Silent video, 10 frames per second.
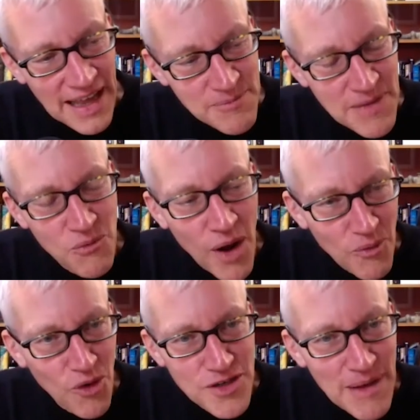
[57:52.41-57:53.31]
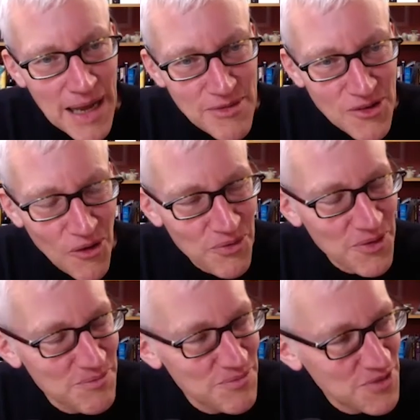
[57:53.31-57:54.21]
and whitewash perhaps not
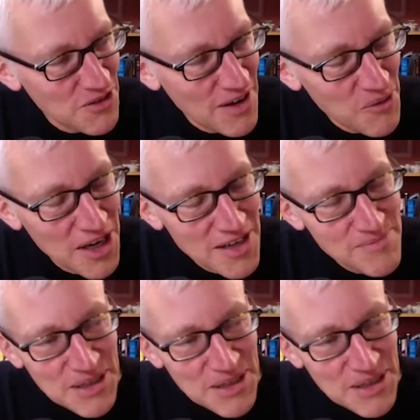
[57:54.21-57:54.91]
the correct word,